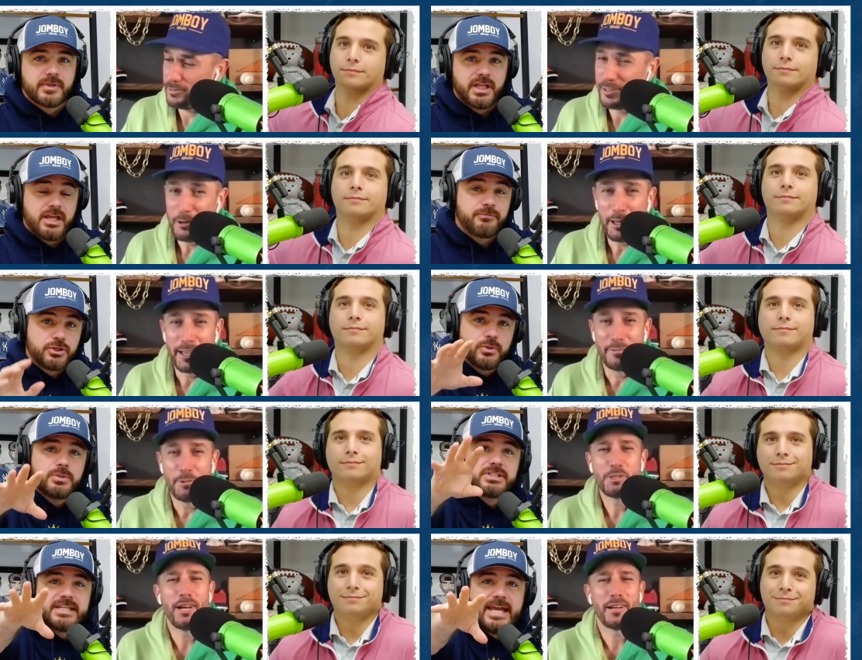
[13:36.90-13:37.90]
Speaker 1: If okay. you we'll
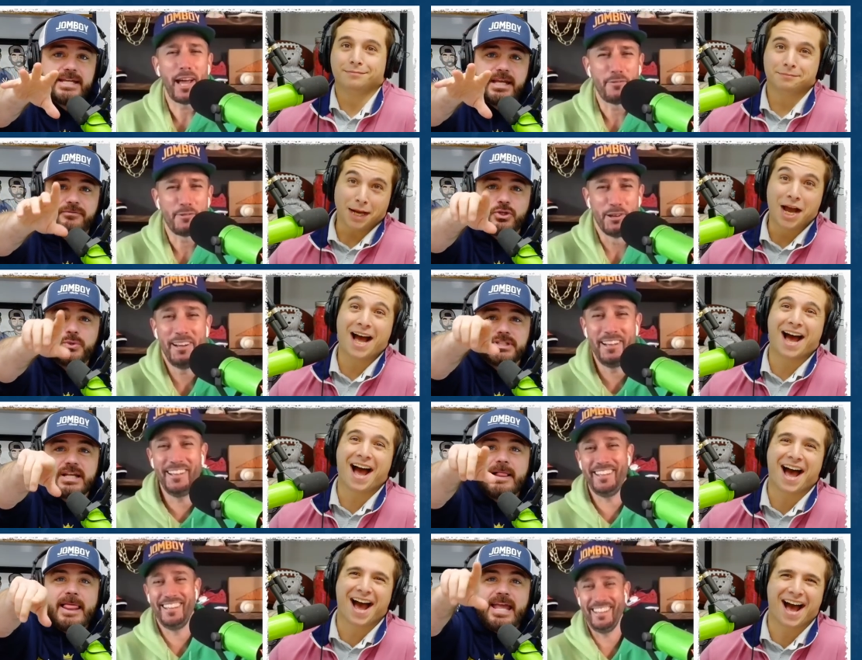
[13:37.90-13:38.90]
say if you
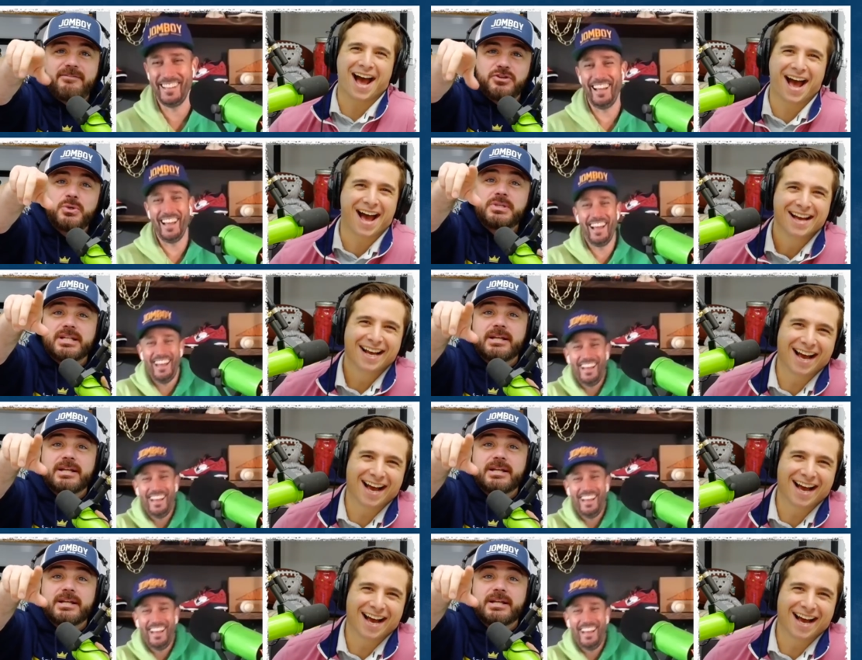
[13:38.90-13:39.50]
if you